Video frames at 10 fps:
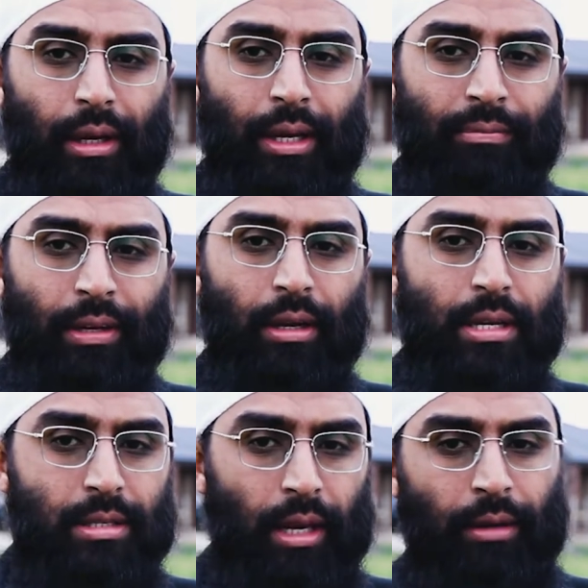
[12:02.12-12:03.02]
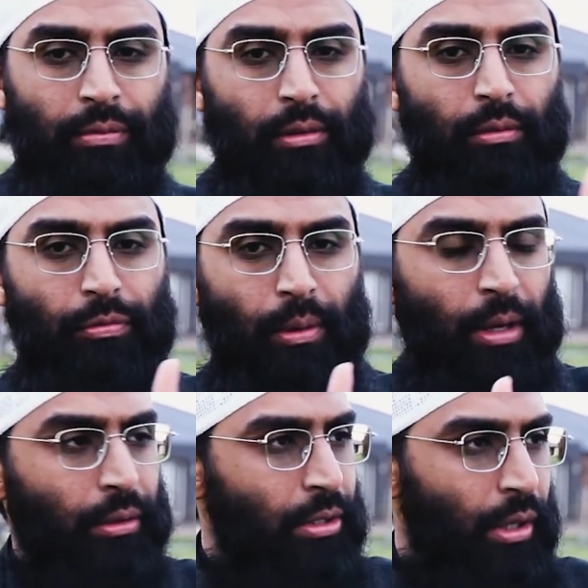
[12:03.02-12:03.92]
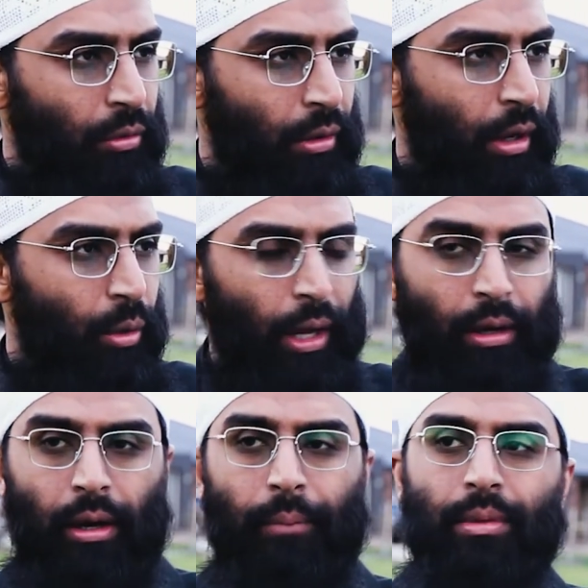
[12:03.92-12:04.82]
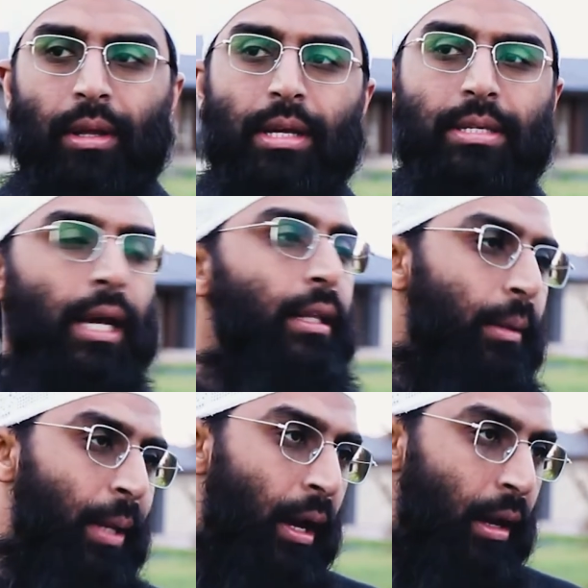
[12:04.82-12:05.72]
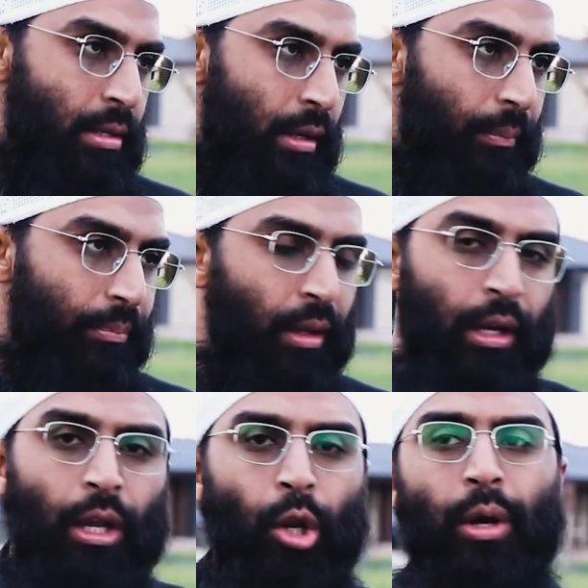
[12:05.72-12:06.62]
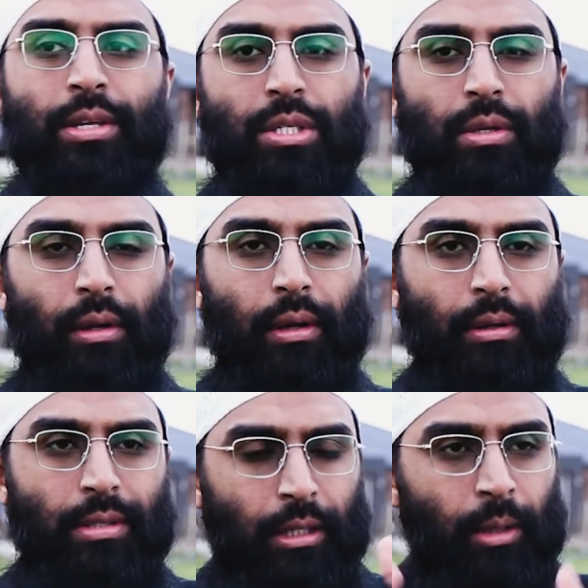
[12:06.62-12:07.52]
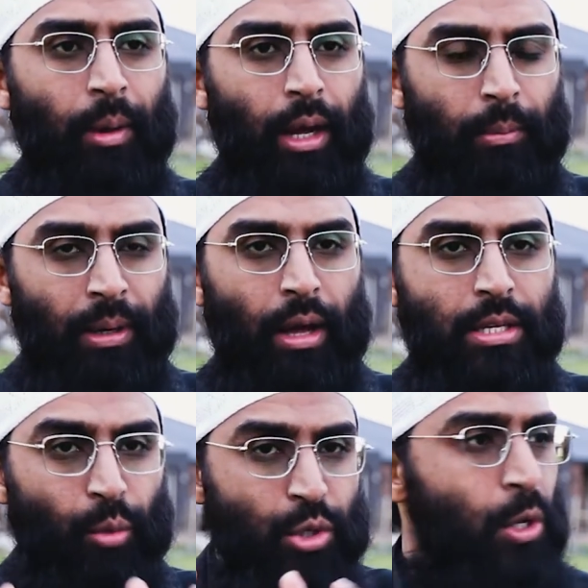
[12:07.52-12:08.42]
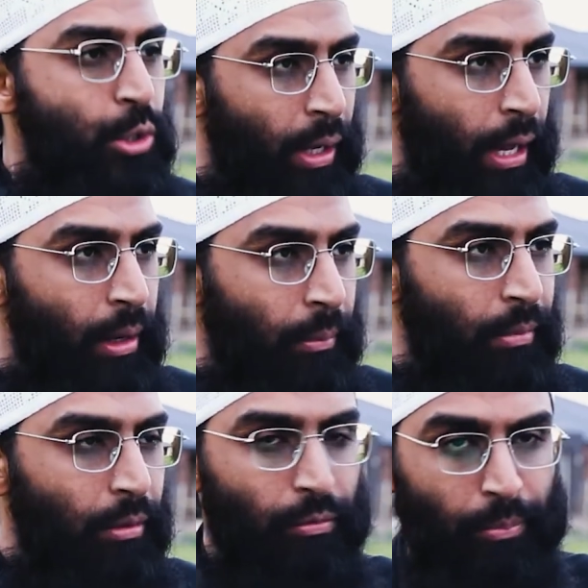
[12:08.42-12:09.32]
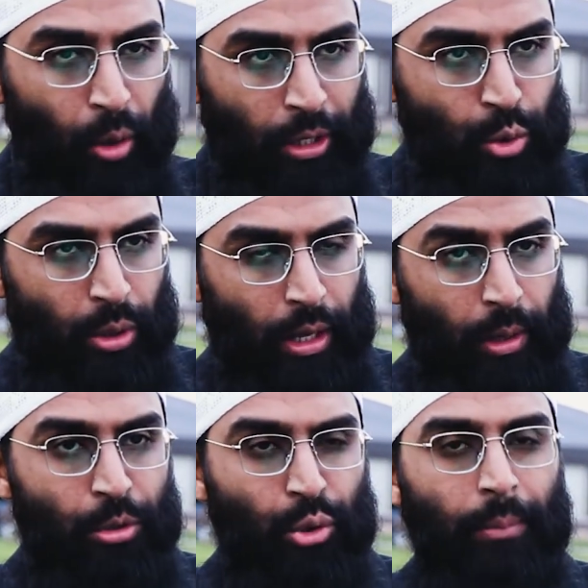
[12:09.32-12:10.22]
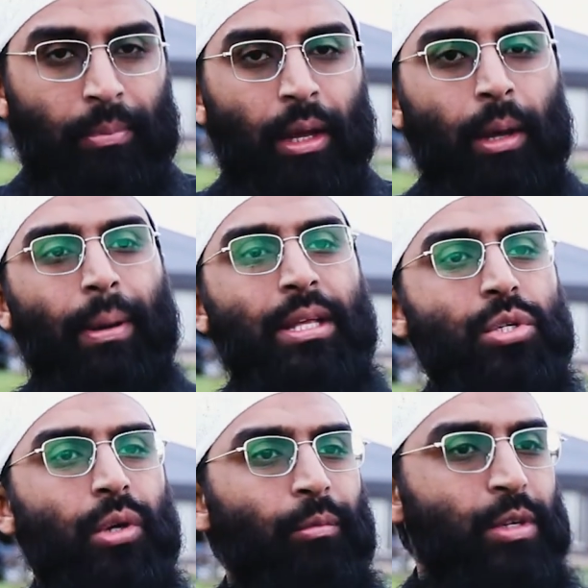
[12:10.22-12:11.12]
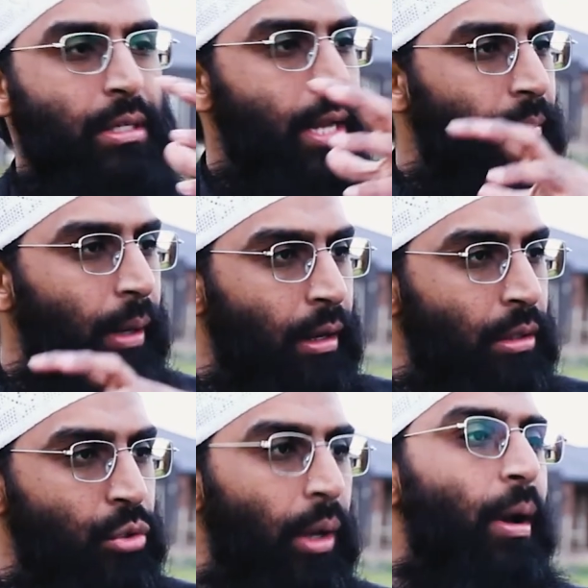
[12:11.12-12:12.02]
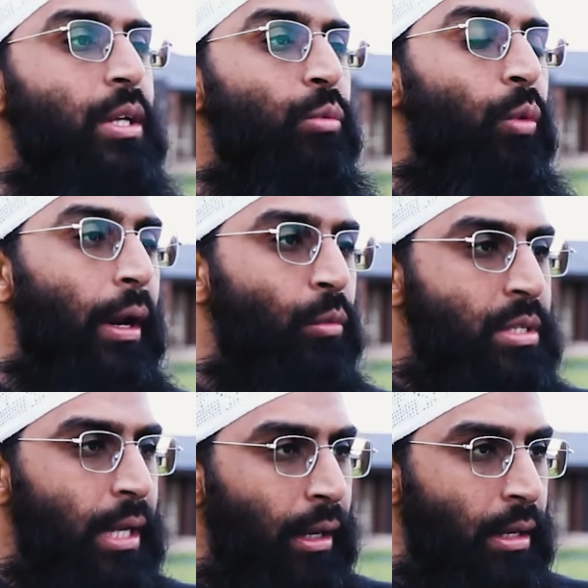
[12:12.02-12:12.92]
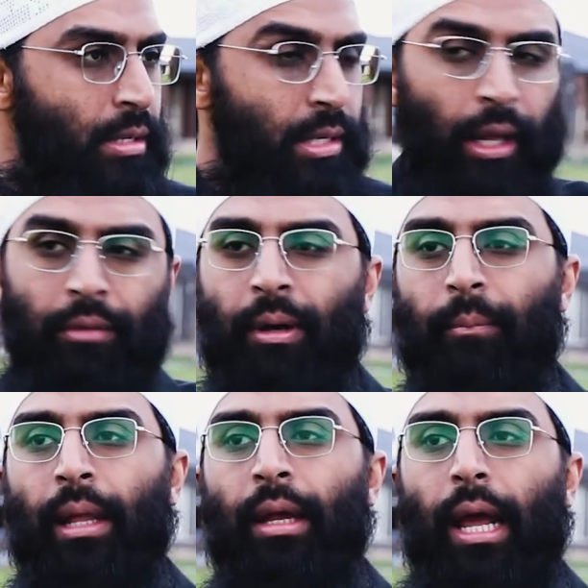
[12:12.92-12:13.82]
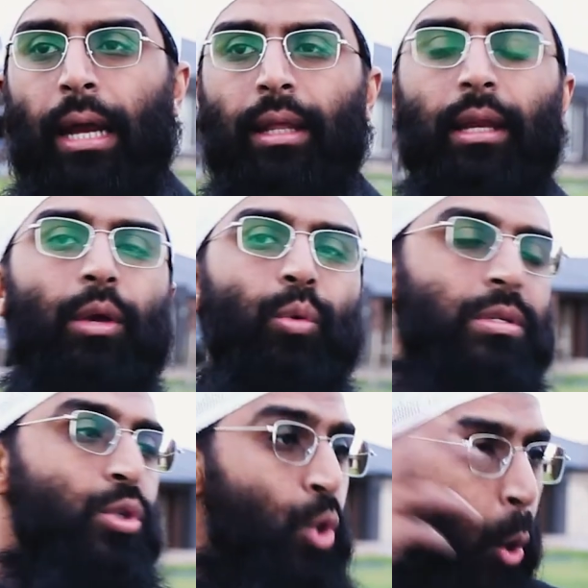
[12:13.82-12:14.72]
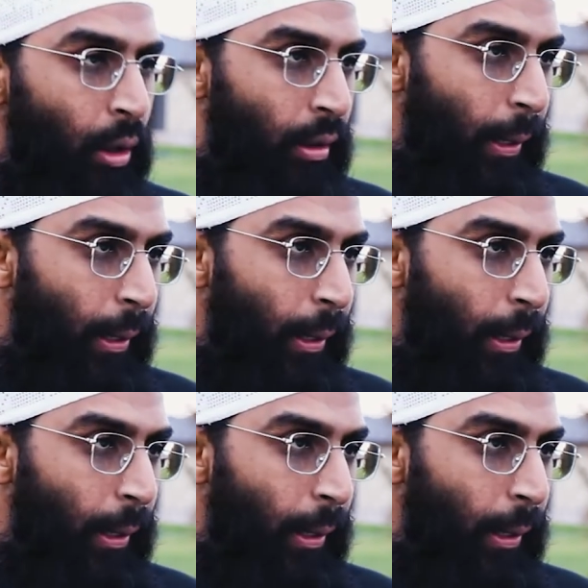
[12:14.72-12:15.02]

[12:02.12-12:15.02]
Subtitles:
given a slave from Khadija radiallahu anha, Zayd ibn Harisa. Now Zayd ibn Harisa was also an Arab, belonging to an Arab tribe, but his tribe was attacked by another tribe and was taken as a slave, and then he was sold